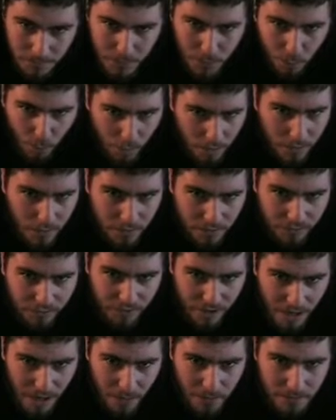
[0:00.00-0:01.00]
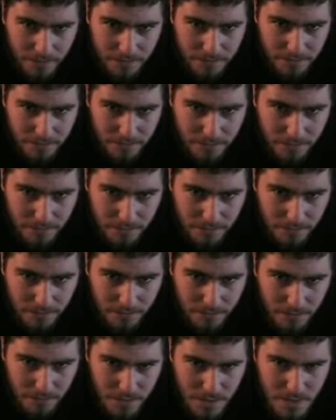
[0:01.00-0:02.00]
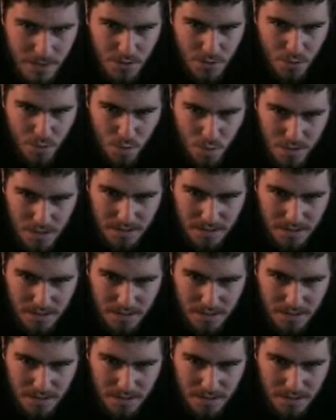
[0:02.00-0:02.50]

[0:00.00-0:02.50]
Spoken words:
In 100 hours. In